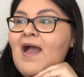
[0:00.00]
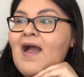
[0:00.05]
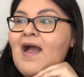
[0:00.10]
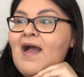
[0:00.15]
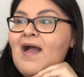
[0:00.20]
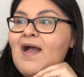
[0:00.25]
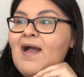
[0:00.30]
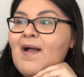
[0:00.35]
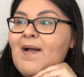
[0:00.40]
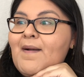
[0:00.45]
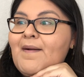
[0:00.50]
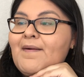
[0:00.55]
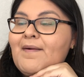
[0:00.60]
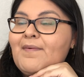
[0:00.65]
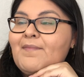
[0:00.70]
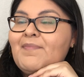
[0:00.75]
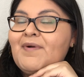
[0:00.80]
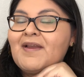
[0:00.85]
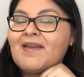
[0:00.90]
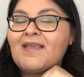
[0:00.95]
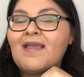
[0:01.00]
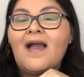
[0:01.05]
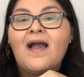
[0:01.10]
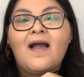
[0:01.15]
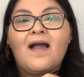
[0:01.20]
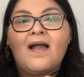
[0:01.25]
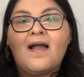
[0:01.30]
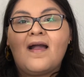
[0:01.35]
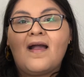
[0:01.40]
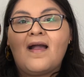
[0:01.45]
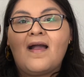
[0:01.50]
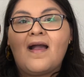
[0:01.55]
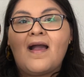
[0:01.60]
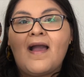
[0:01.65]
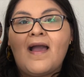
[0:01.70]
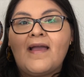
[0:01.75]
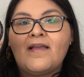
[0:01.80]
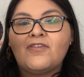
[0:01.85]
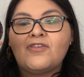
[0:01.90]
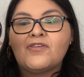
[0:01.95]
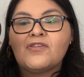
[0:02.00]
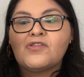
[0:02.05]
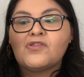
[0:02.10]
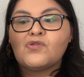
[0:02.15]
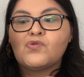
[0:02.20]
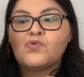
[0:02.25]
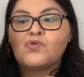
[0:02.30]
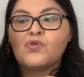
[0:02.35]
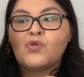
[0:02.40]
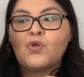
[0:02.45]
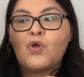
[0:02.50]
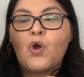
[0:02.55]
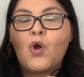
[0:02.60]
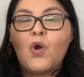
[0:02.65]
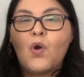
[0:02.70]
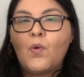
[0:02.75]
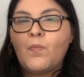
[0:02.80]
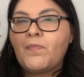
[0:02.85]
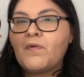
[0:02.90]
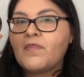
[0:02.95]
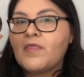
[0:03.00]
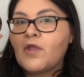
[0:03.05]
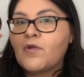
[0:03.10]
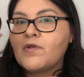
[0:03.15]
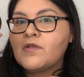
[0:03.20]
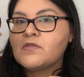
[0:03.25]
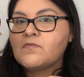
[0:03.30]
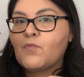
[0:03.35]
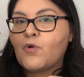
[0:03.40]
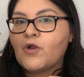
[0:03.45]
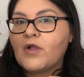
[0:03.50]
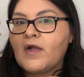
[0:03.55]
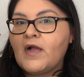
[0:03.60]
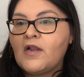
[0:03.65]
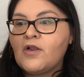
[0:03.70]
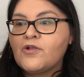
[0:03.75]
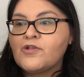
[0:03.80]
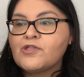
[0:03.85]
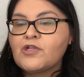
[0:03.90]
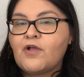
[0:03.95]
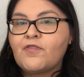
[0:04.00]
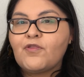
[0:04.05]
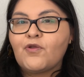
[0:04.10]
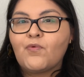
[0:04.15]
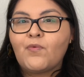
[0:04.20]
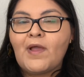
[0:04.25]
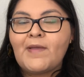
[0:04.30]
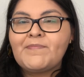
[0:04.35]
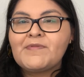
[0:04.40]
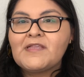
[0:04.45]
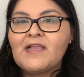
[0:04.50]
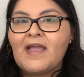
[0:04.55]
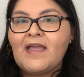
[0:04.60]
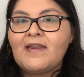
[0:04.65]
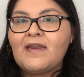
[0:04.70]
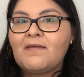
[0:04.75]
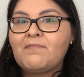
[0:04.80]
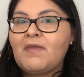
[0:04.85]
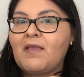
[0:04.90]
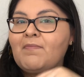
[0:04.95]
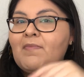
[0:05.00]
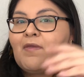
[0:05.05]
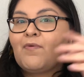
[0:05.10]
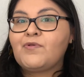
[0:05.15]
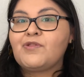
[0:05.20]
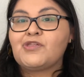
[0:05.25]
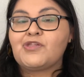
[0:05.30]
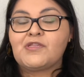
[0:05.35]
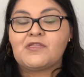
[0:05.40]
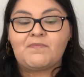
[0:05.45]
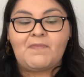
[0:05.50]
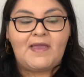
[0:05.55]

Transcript: But yeah, I just hope there is more colors on their website, and maybe it was just my